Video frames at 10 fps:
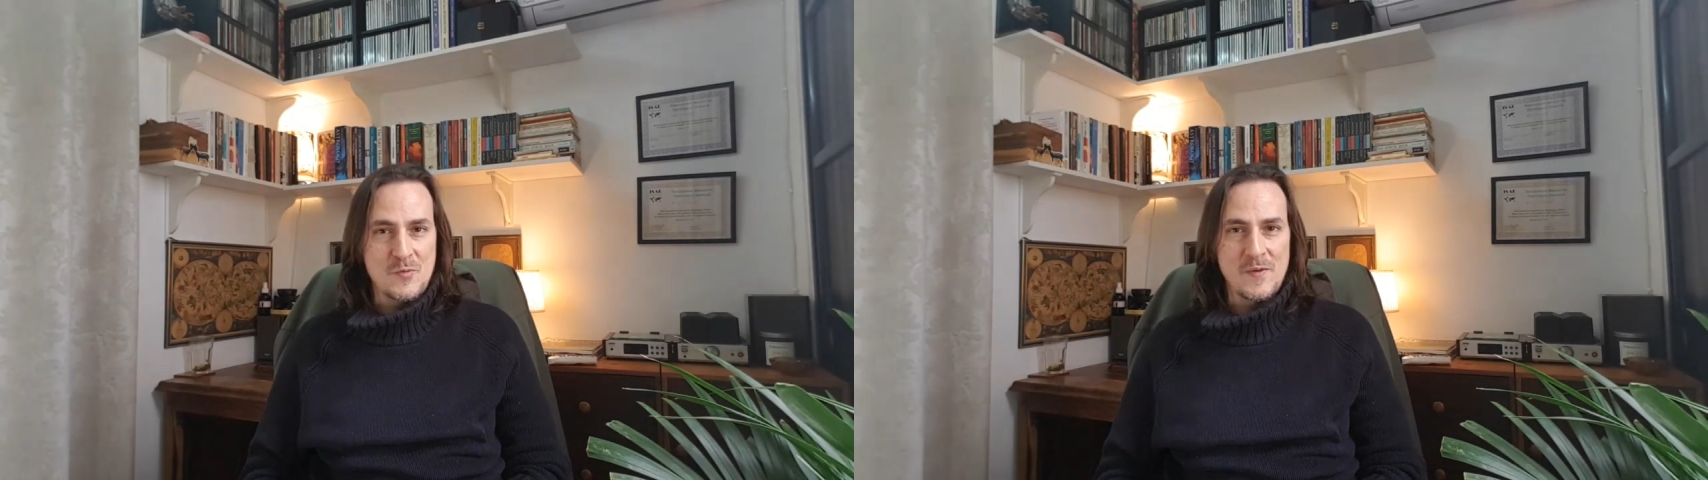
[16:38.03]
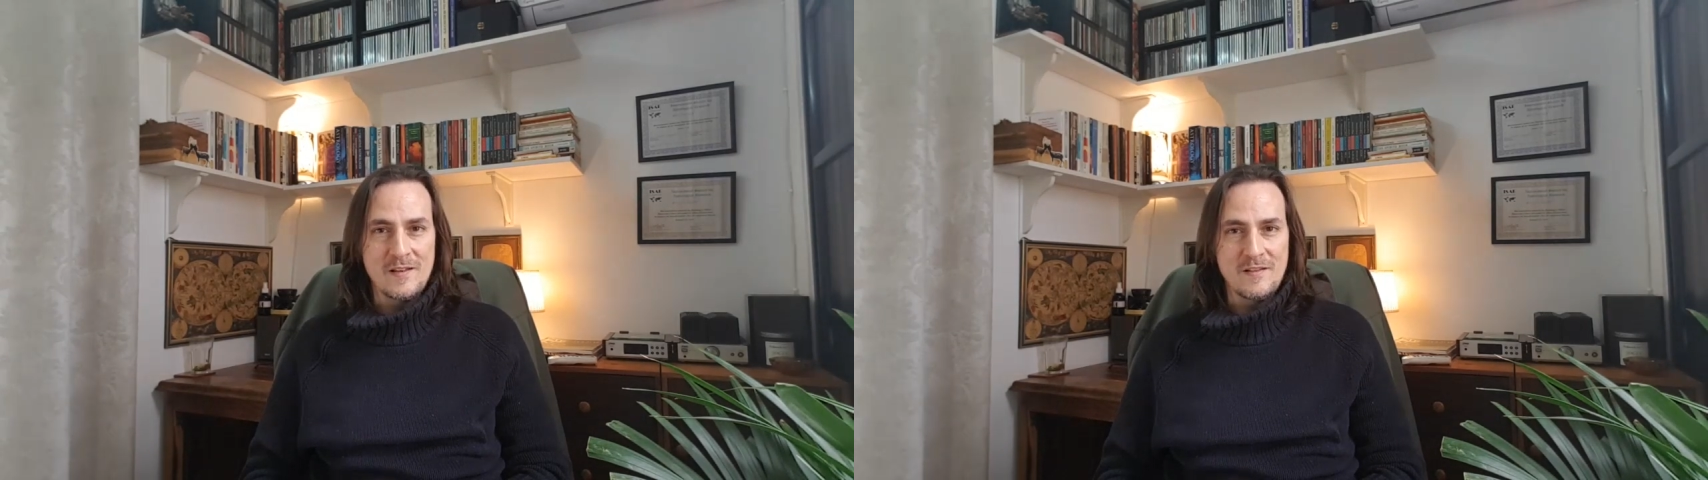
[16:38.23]

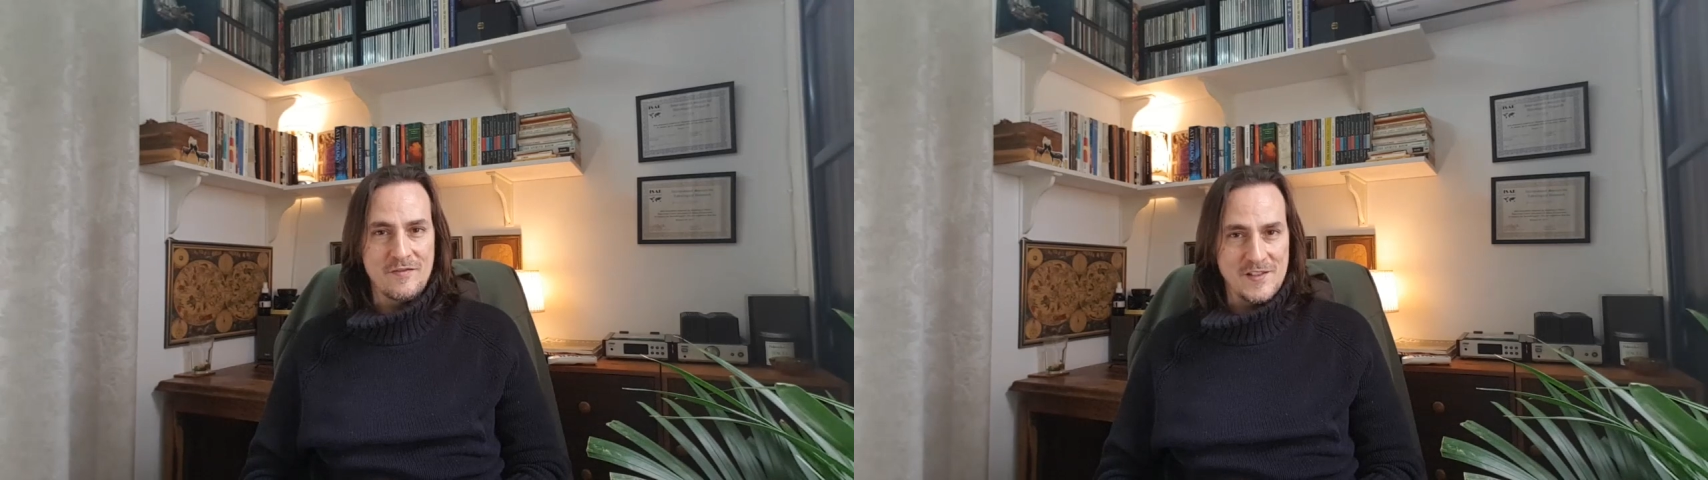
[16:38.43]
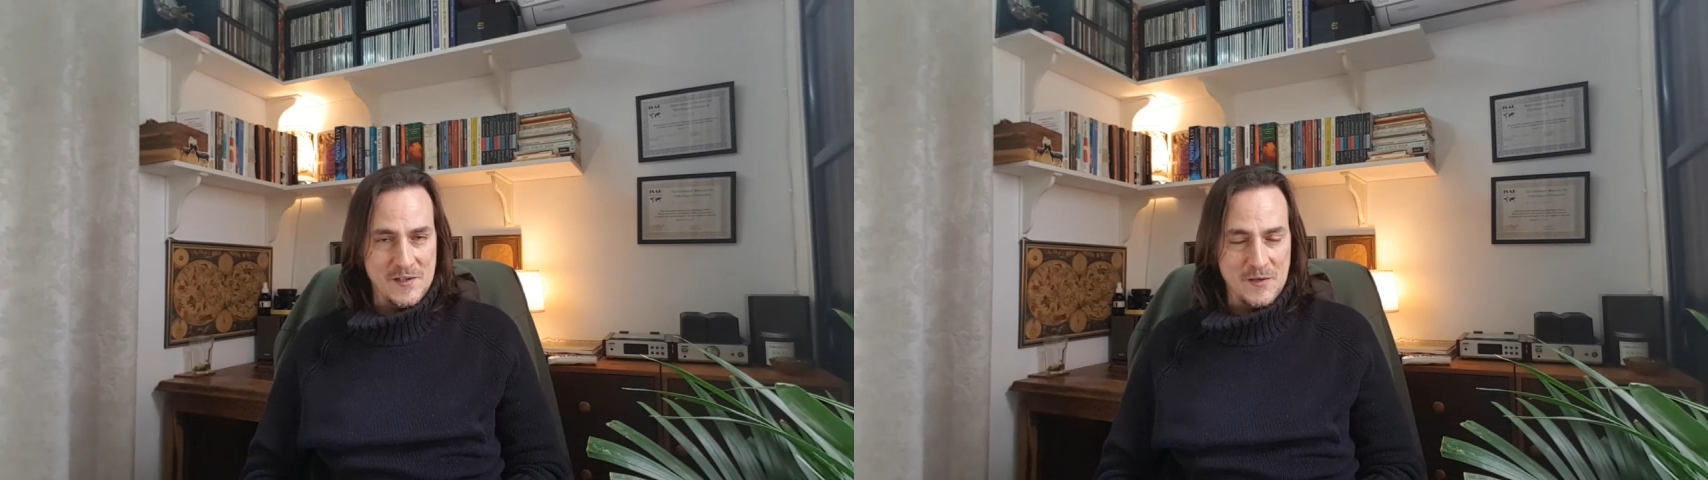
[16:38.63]
me in the
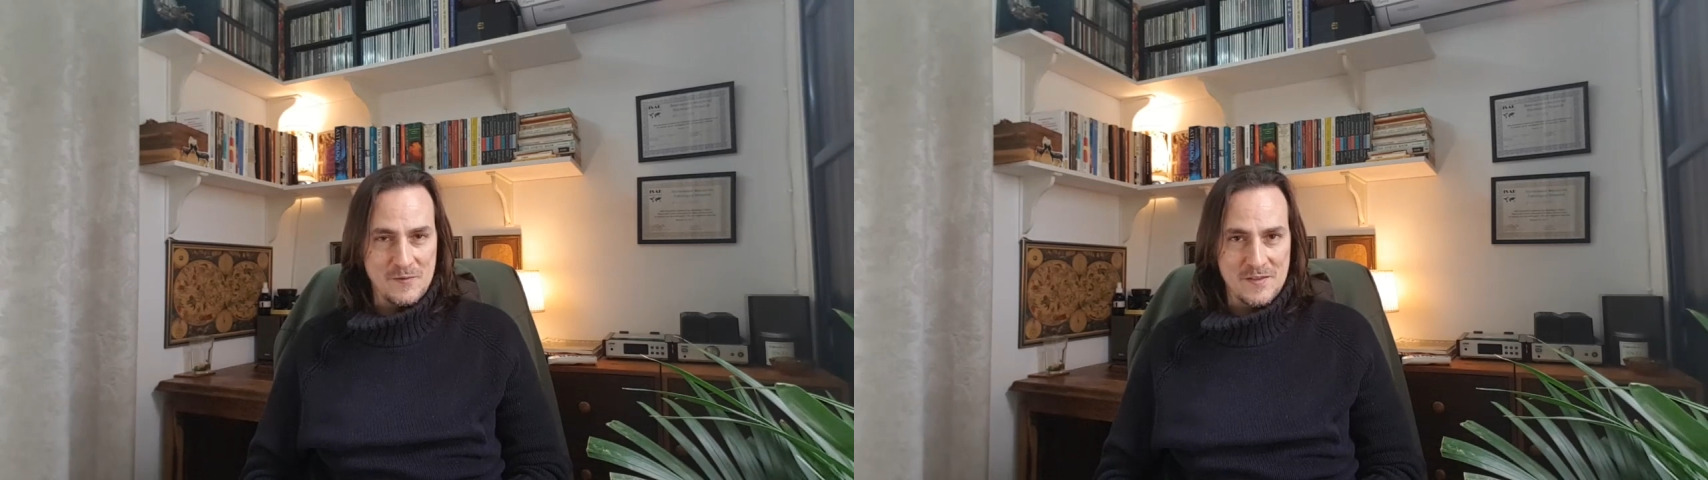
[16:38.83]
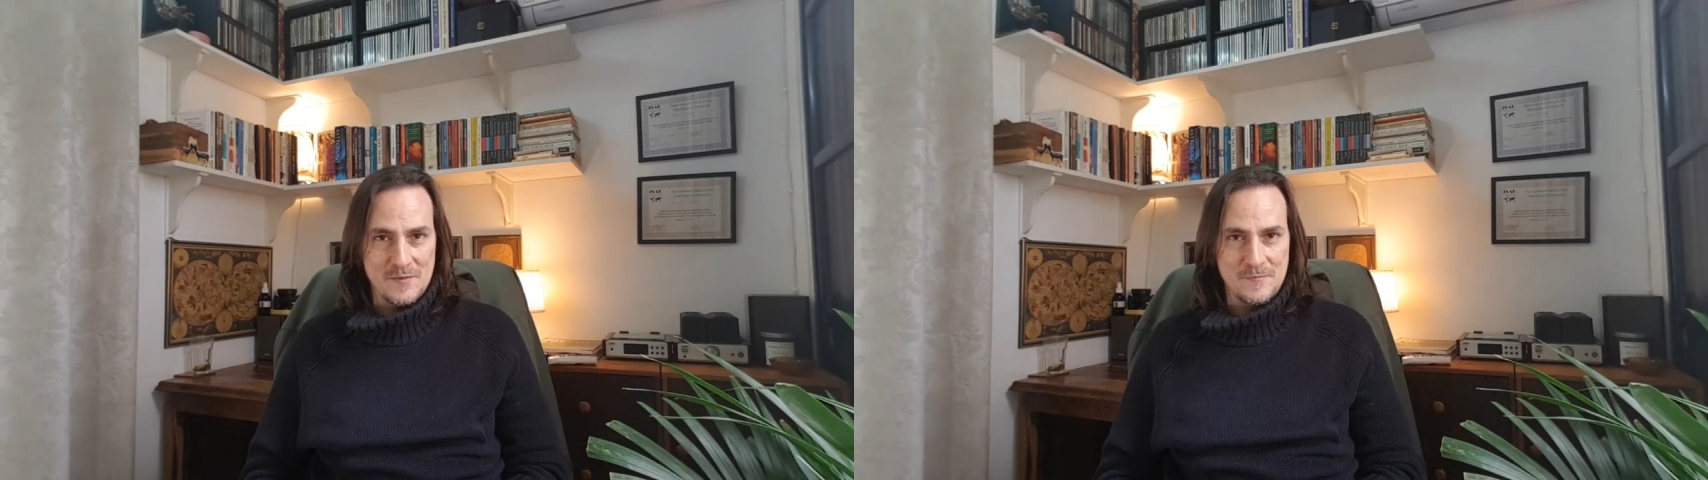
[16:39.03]

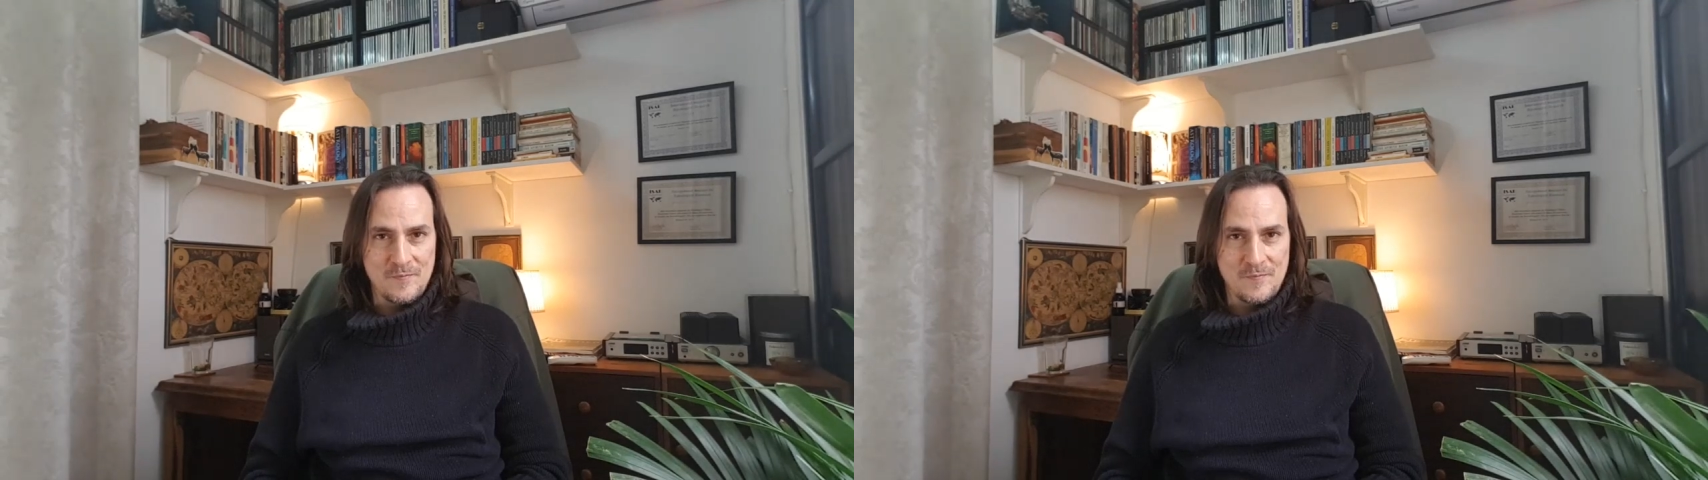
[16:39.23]
videos.